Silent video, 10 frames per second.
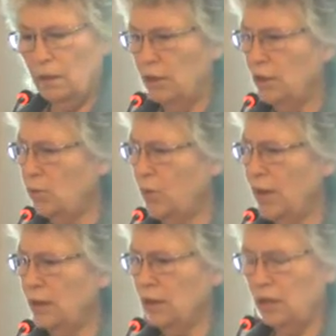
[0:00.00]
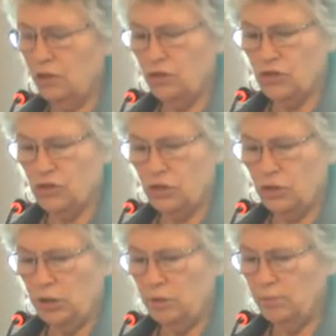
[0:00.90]
He well
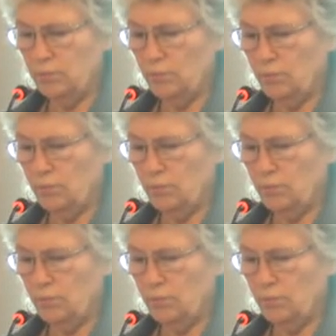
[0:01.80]
understood